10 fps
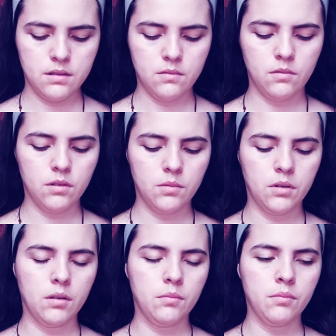Really
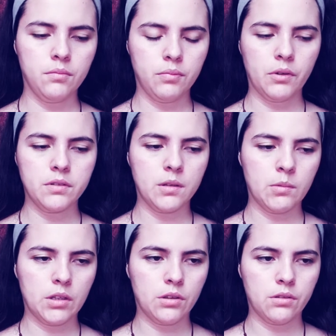want to pull
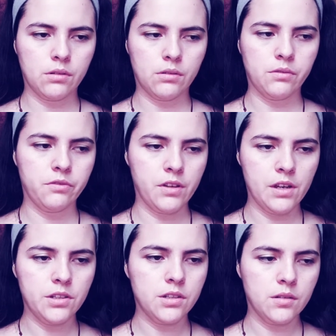something through,
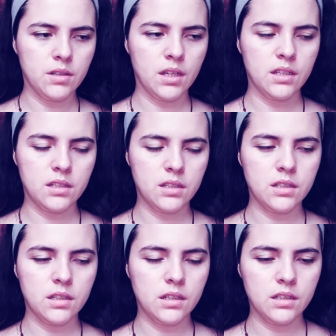finish it. Like, it's
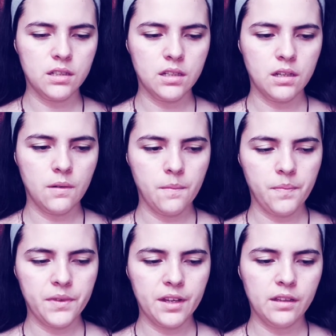just a
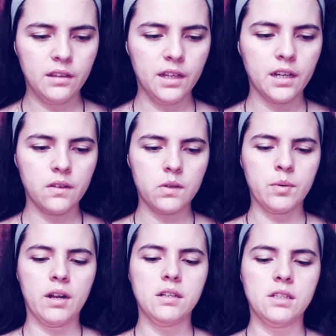lick of a
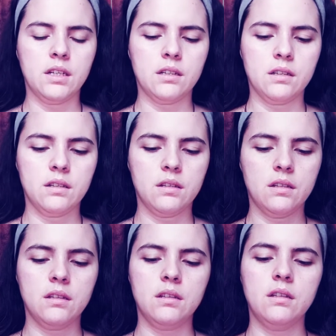project,
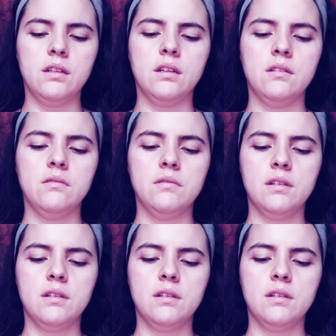you know?